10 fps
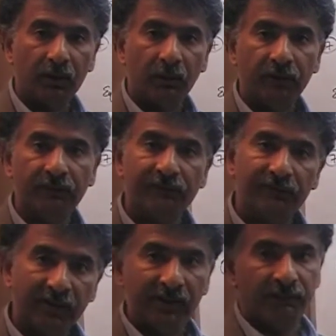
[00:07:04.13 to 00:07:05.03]
equations and
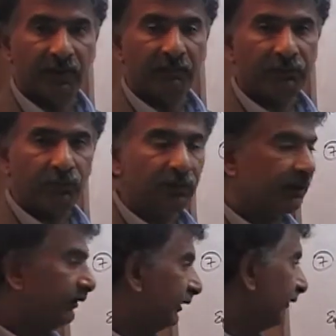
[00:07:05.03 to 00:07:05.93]
verify make sure
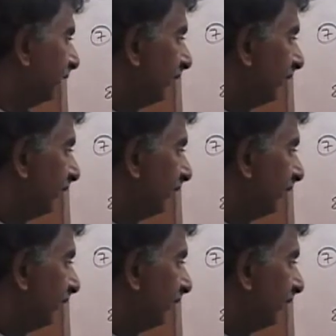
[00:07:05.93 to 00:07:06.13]
that these,